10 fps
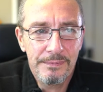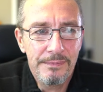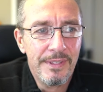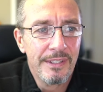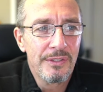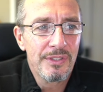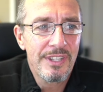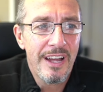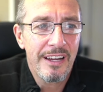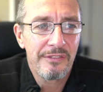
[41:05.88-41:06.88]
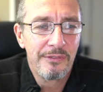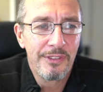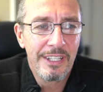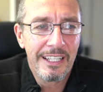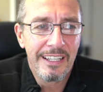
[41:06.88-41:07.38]
then you start
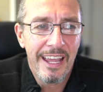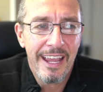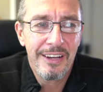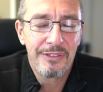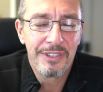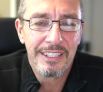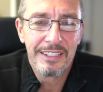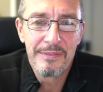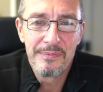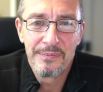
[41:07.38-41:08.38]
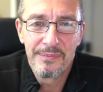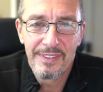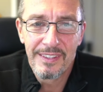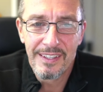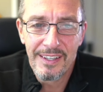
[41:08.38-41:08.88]
feeling angry.
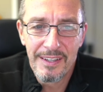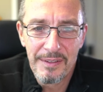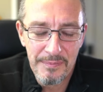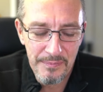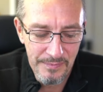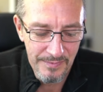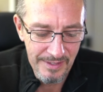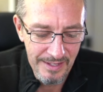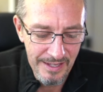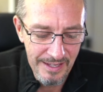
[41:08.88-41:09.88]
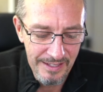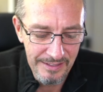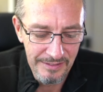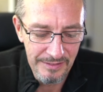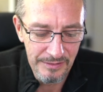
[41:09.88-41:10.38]

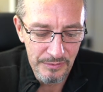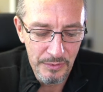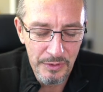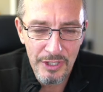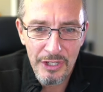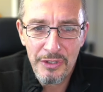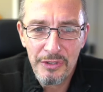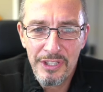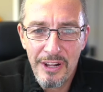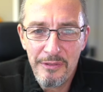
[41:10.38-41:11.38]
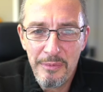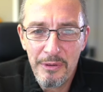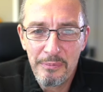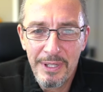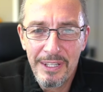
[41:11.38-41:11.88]
Do you judge yourself
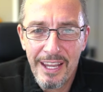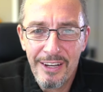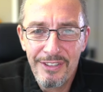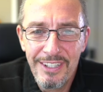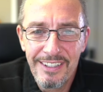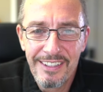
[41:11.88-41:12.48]
about being angry?